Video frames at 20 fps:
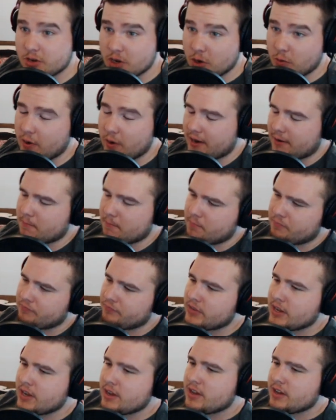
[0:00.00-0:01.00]
doing.
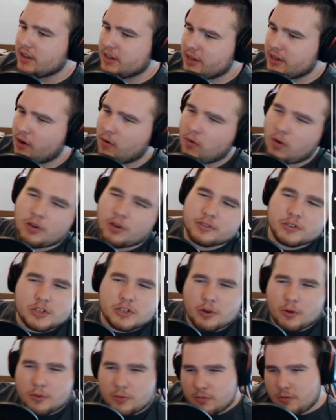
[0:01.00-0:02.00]

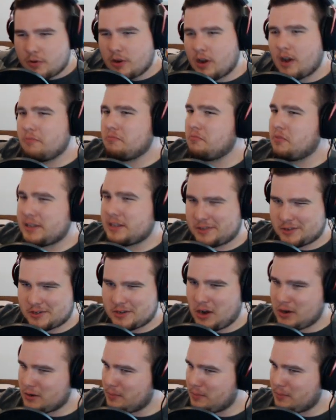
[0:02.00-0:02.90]
So let's